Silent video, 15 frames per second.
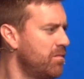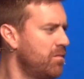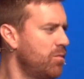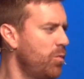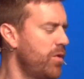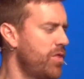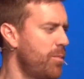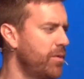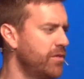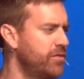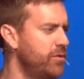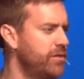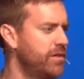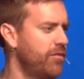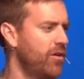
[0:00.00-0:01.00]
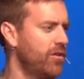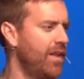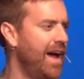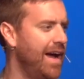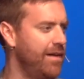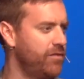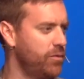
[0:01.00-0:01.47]
With the pursuits of our
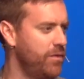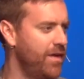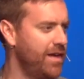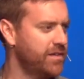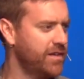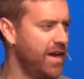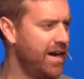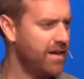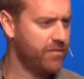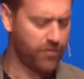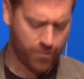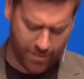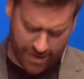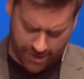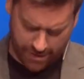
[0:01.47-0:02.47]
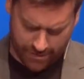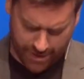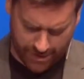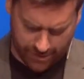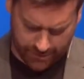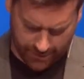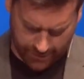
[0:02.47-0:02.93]
lives, we've asked God for many,
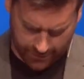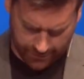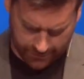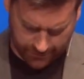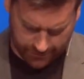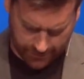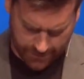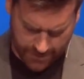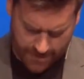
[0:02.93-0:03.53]
many things.